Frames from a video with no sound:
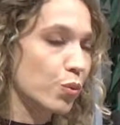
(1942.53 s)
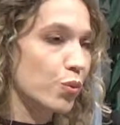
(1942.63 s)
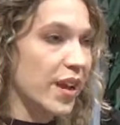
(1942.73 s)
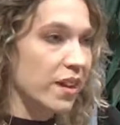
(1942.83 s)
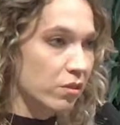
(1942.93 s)

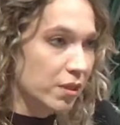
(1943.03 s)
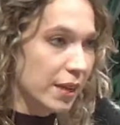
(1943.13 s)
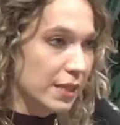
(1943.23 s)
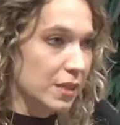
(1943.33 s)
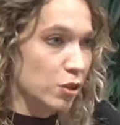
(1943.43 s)

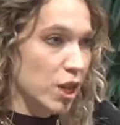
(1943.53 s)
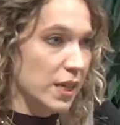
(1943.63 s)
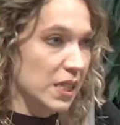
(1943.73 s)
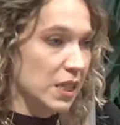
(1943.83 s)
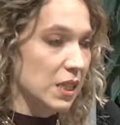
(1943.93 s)
recognize
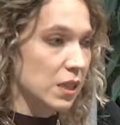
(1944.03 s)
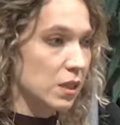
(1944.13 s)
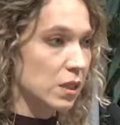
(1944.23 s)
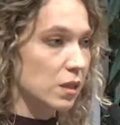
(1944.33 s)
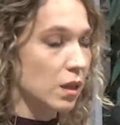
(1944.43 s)

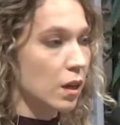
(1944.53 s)
injustices,